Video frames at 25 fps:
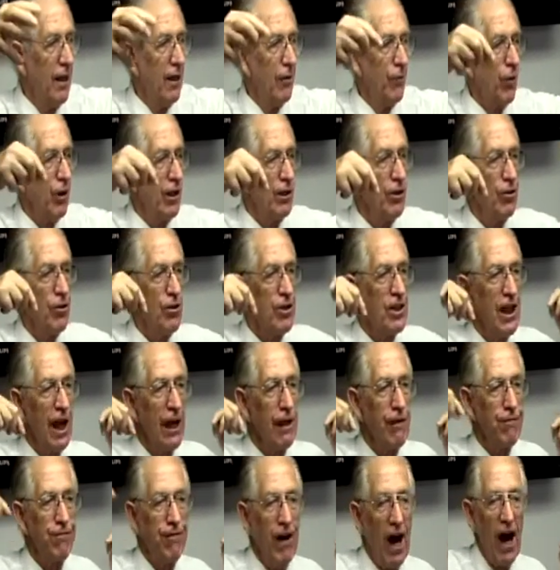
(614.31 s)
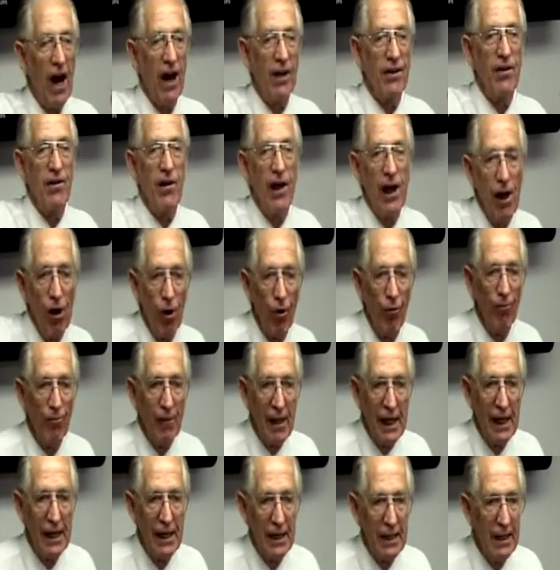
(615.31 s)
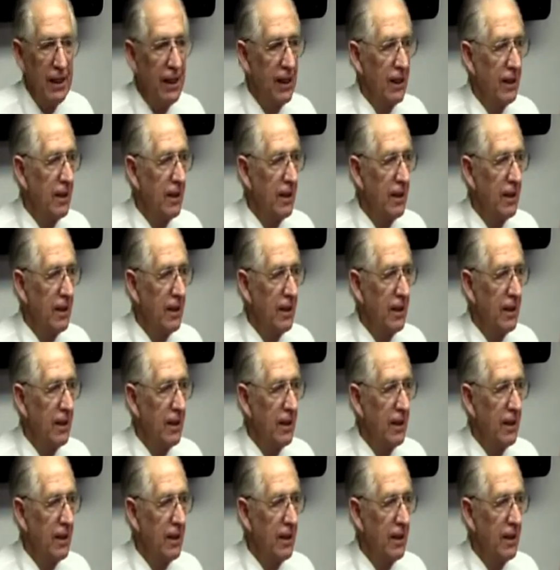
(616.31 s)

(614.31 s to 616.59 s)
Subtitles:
When you say, Father, help me,